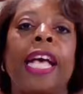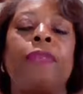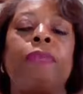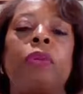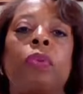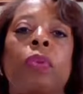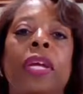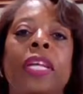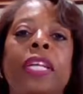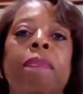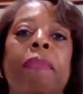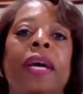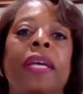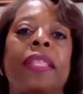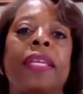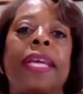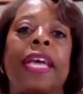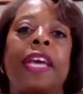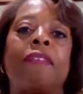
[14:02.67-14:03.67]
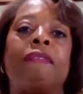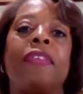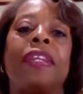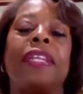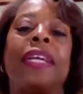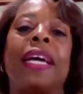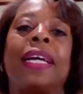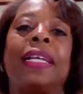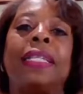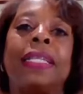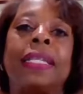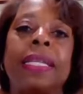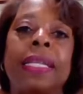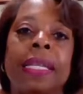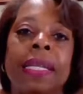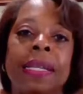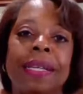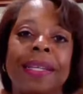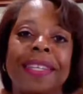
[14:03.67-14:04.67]
has been rated by the
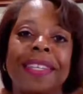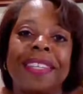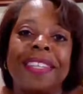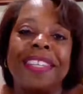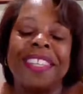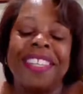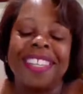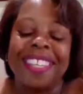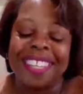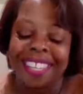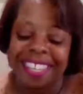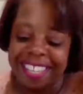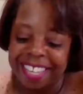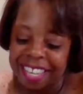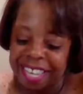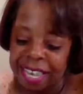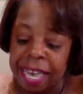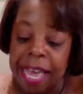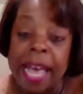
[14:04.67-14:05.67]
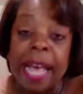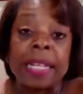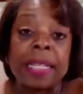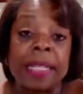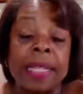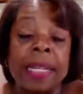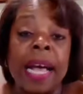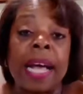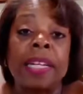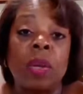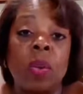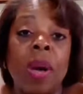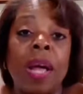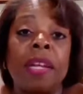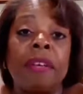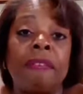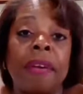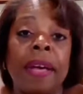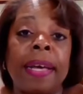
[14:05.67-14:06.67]
FDIC as not
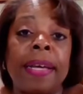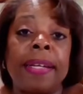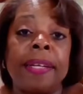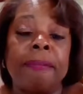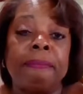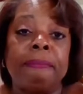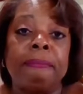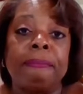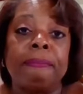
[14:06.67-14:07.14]
qualified.